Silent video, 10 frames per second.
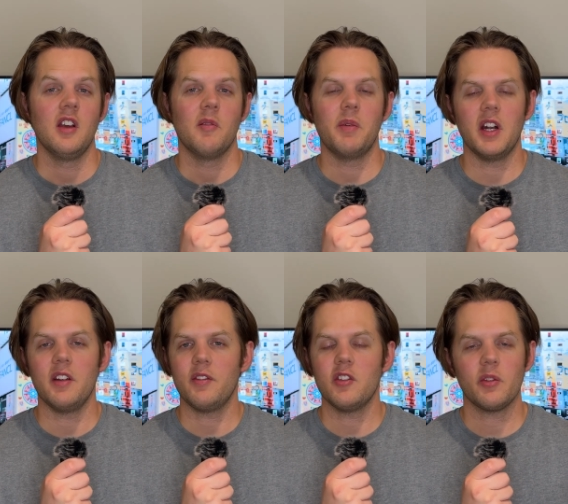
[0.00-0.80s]
But
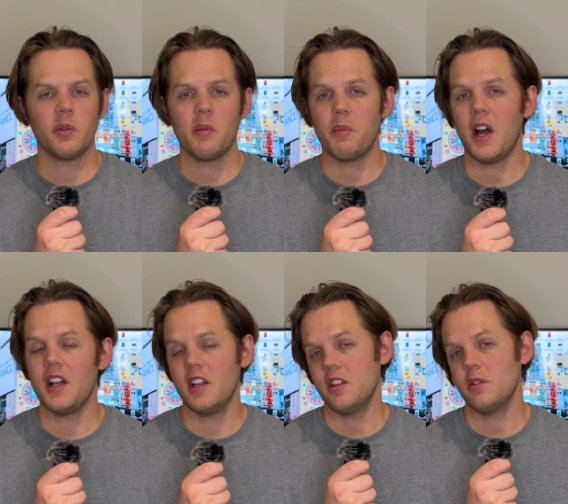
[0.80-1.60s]
if you just want to buy
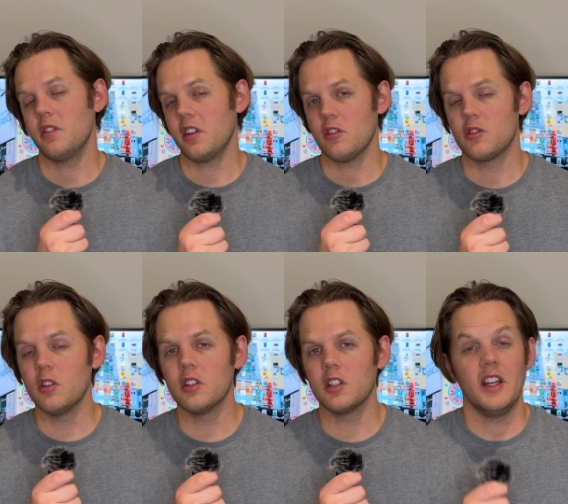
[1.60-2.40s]
it and use the
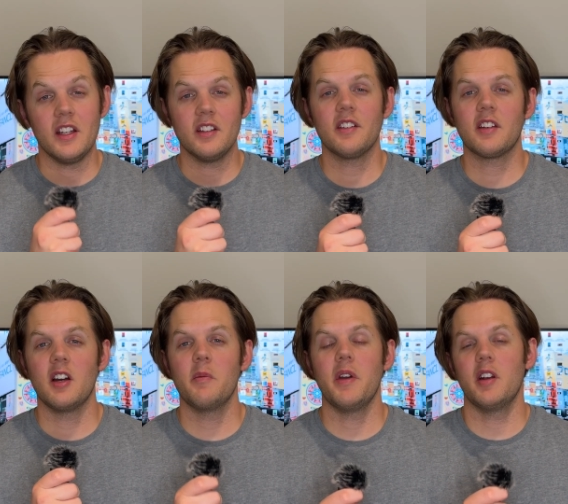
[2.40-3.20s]
controller, it does
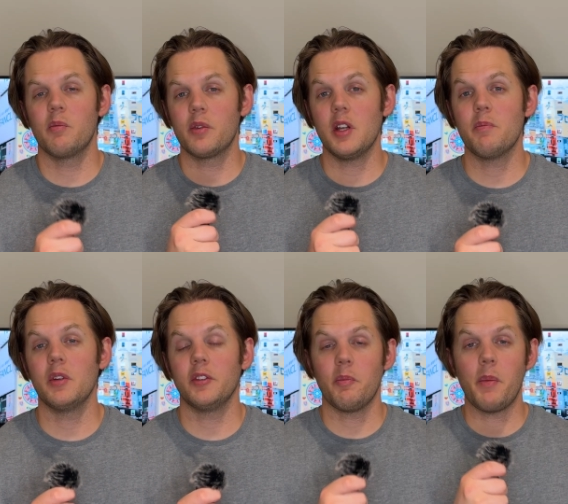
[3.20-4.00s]
come in a
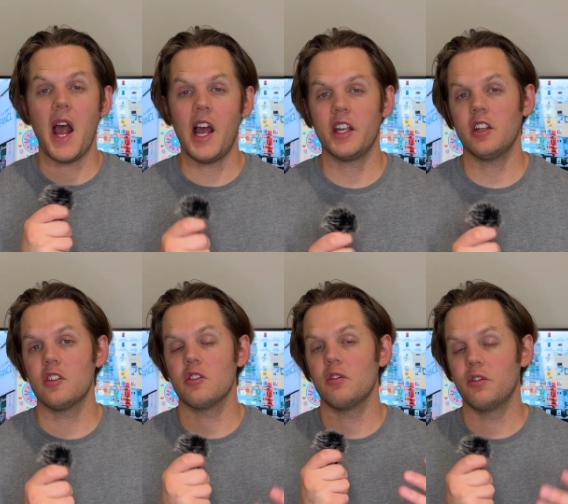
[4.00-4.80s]
pre-built
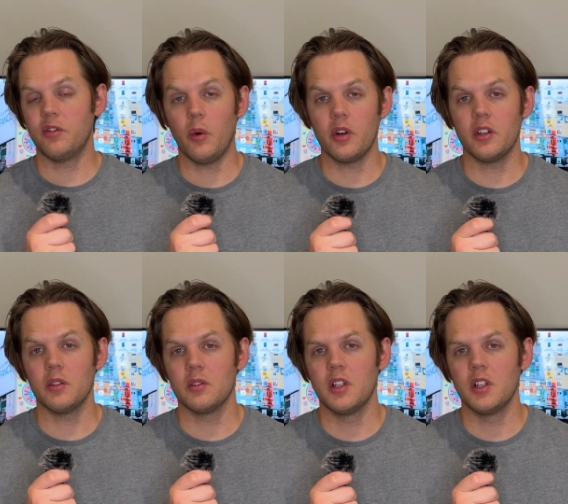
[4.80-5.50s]
package for you.